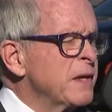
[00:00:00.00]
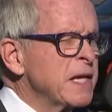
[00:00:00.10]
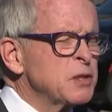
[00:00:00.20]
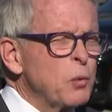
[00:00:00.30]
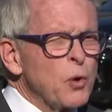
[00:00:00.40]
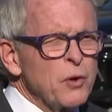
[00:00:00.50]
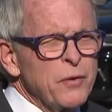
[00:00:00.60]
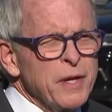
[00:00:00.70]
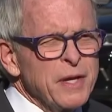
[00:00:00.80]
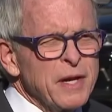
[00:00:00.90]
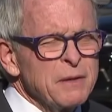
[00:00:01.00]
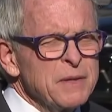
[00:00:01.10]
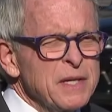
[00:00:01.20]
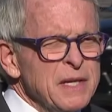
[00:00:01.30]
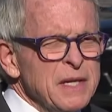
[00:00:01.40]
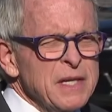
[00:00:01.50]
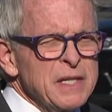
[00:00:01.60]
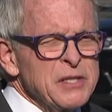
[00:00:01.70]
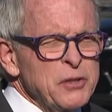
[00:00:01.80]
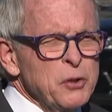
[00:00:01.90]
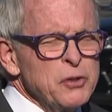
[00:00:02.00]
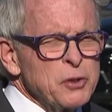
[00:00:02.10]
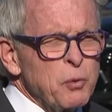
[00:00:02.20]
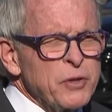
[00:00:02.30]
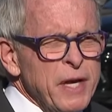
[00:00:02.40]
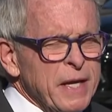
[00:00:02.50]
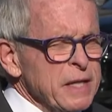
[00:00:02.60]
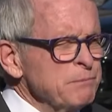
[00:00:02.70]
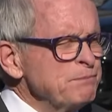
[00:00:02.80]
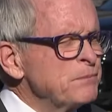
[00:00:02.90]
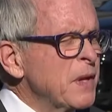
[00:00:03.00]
That's where the uh, students were taken,